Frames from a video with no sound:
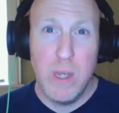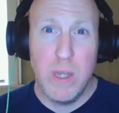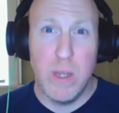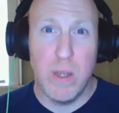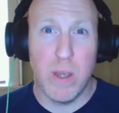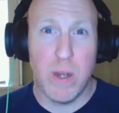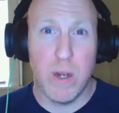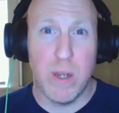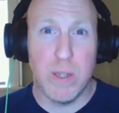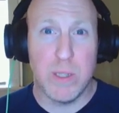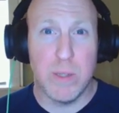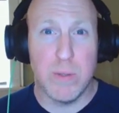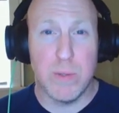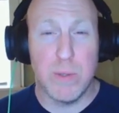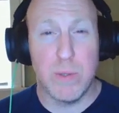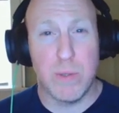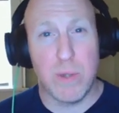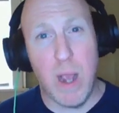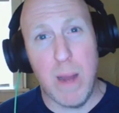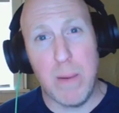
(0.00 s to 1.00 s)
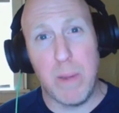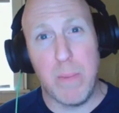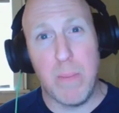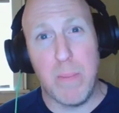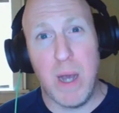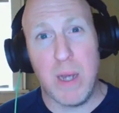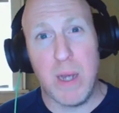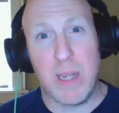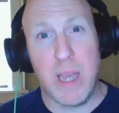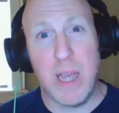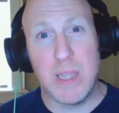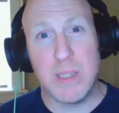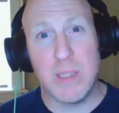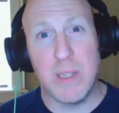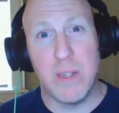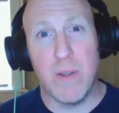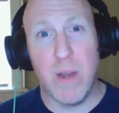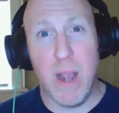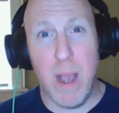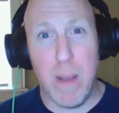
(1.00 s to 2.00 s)
You can also subscribe to the podcast
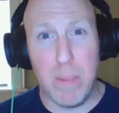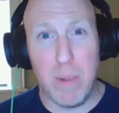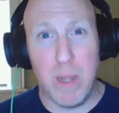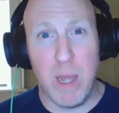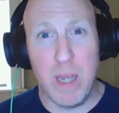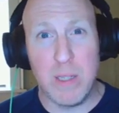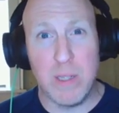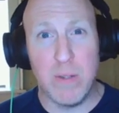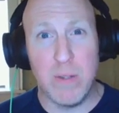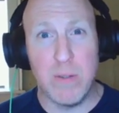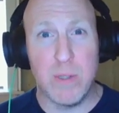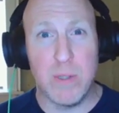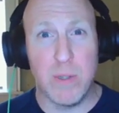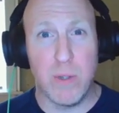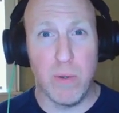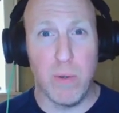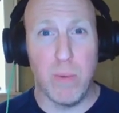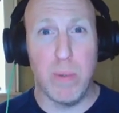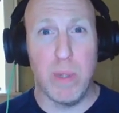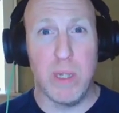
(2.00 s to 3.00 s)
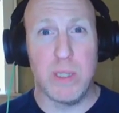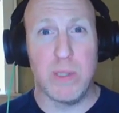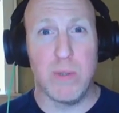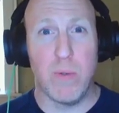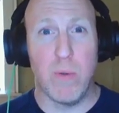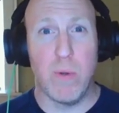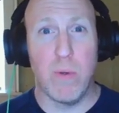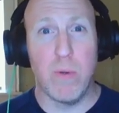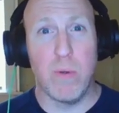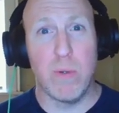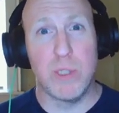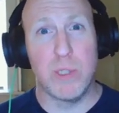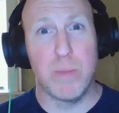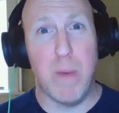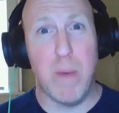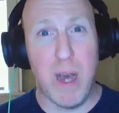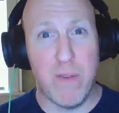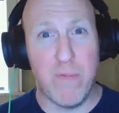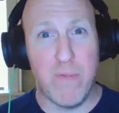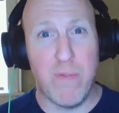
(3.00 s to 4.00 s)
in either Apple iTunes or Google Play Store or
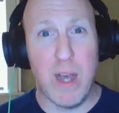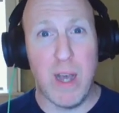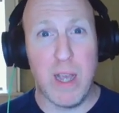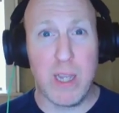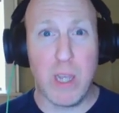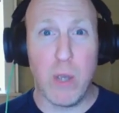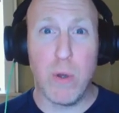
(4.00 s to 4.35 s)
Spotify.